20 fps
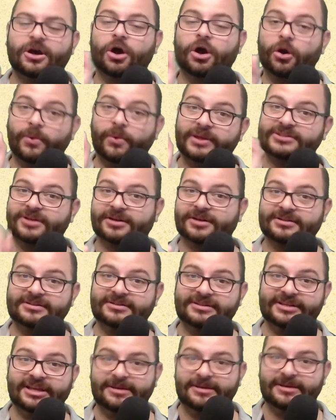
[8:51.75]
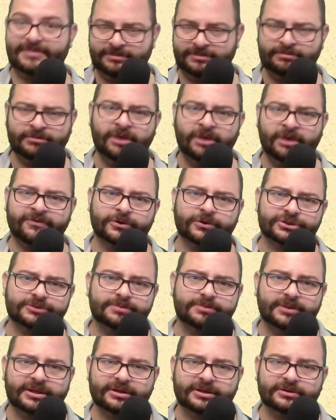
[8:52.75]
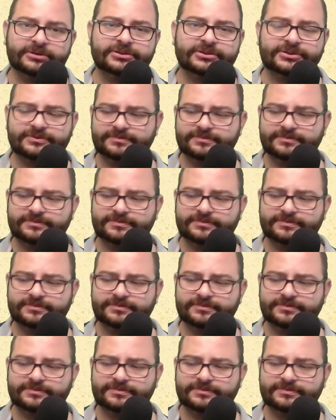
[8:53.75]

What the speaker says: always talk to DM and, of course, your players.